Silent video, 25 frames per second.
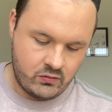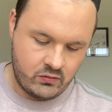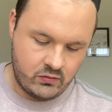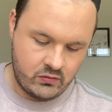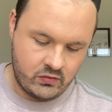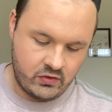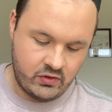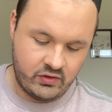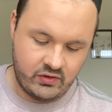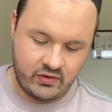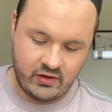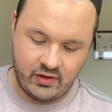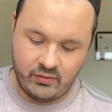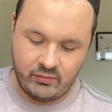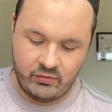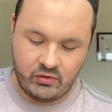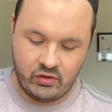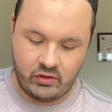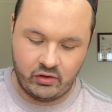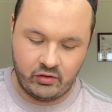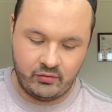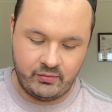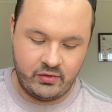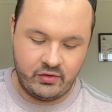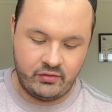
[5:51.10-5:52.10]
seems like
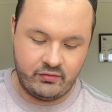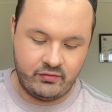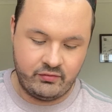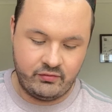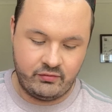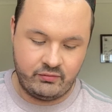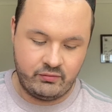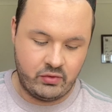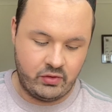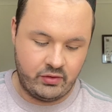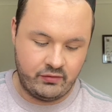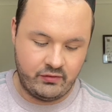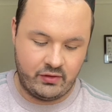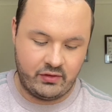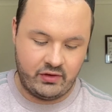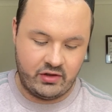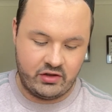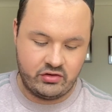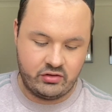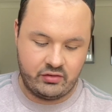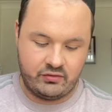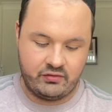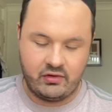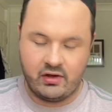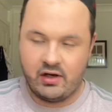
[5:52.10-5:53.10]
I've been putting foundation
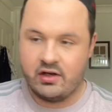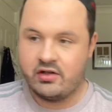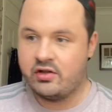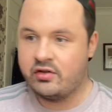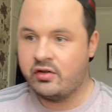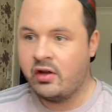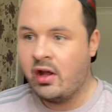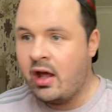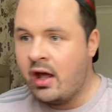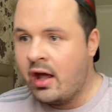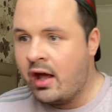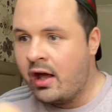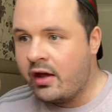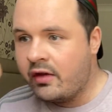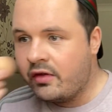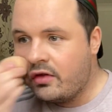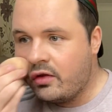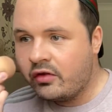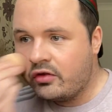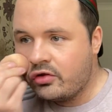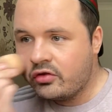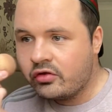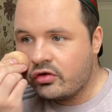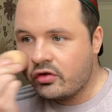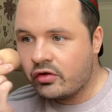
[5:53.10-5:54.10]
on for ages.
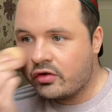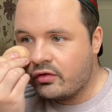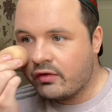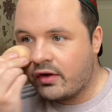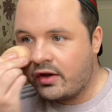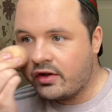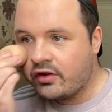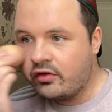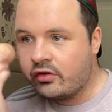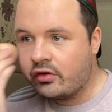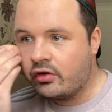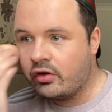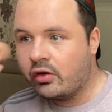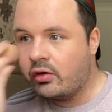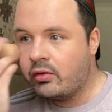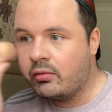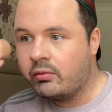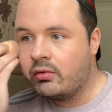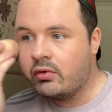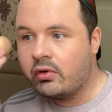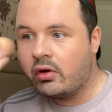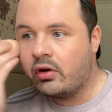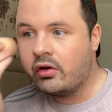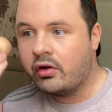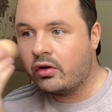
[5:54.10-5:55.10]
It's just the red isn't
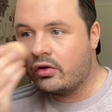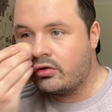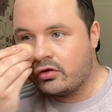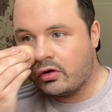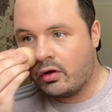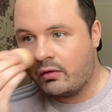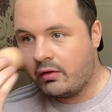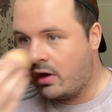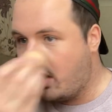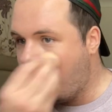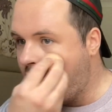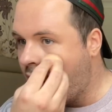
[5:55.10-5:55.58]
like showing.